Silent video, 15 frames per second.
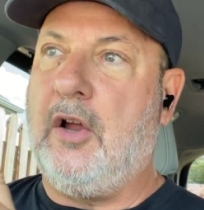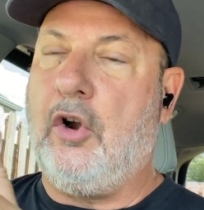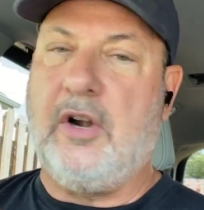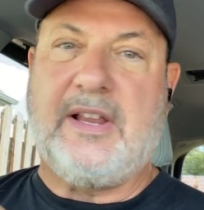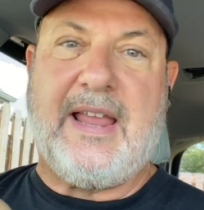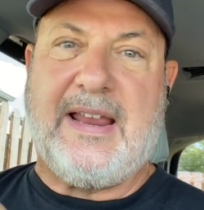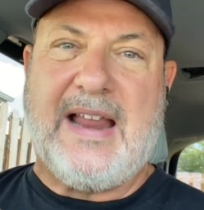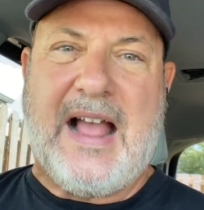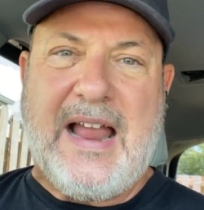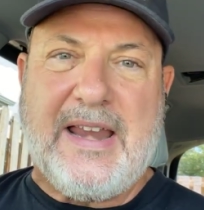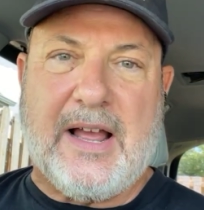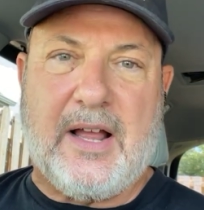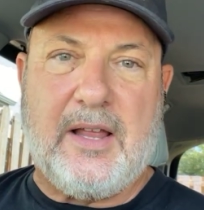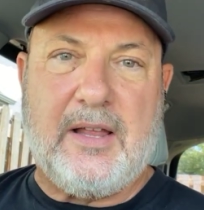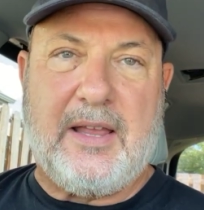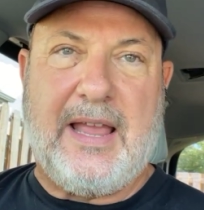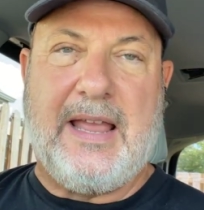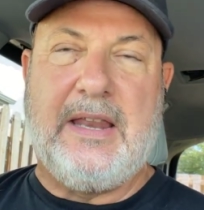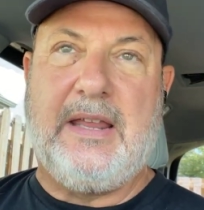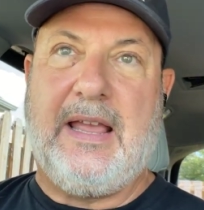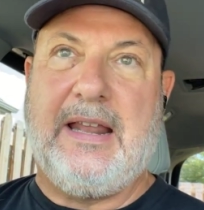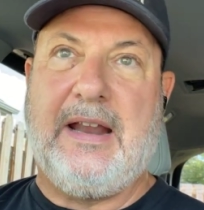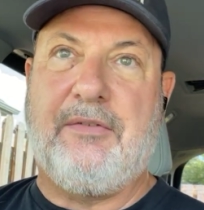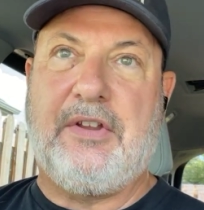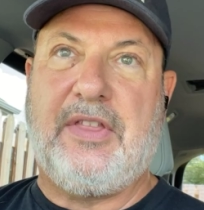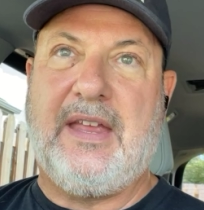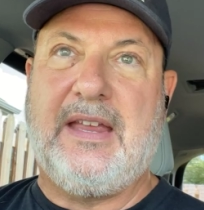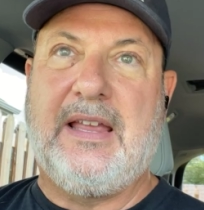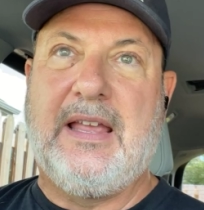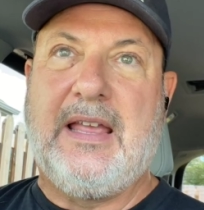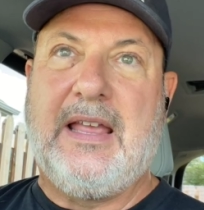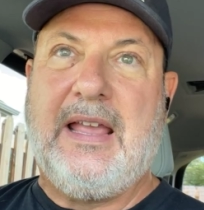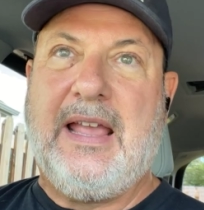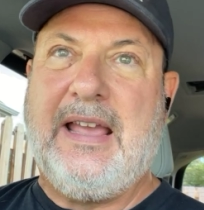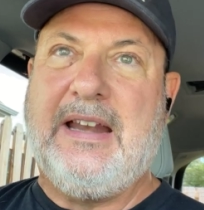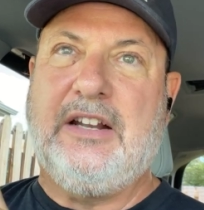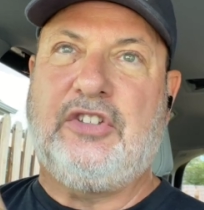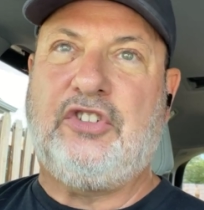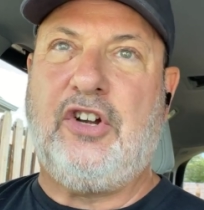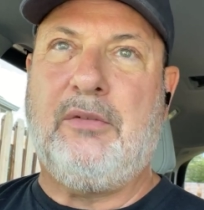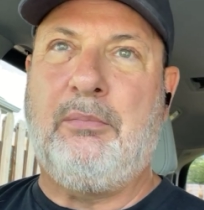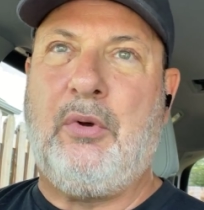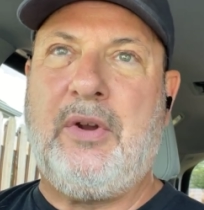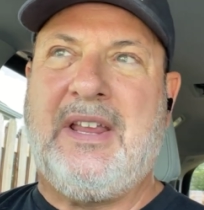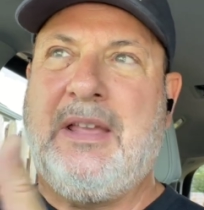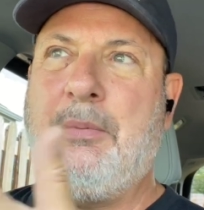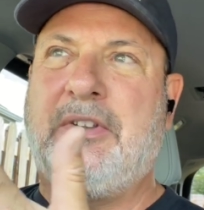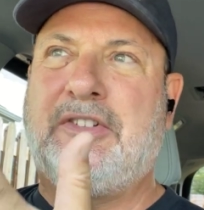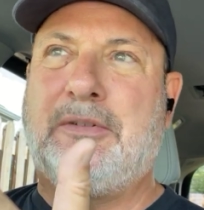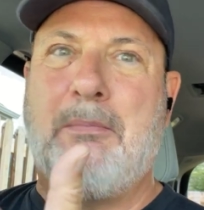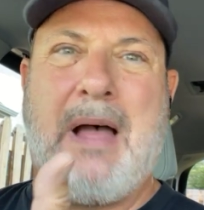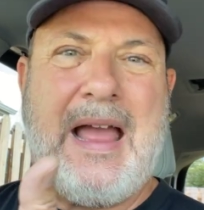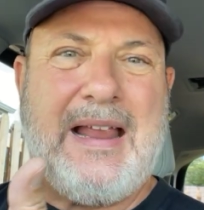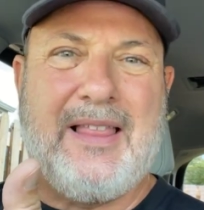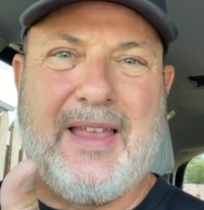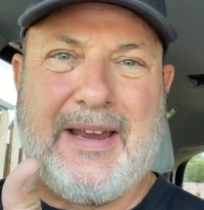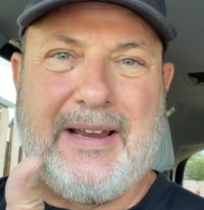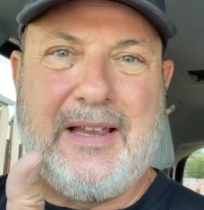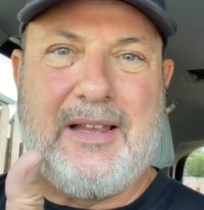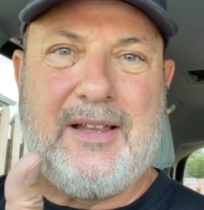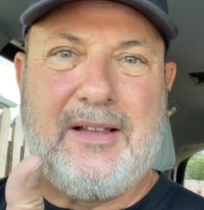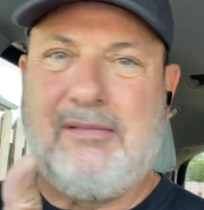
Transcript: Hurricane Ida and everything. And at a certain point, he was smiling.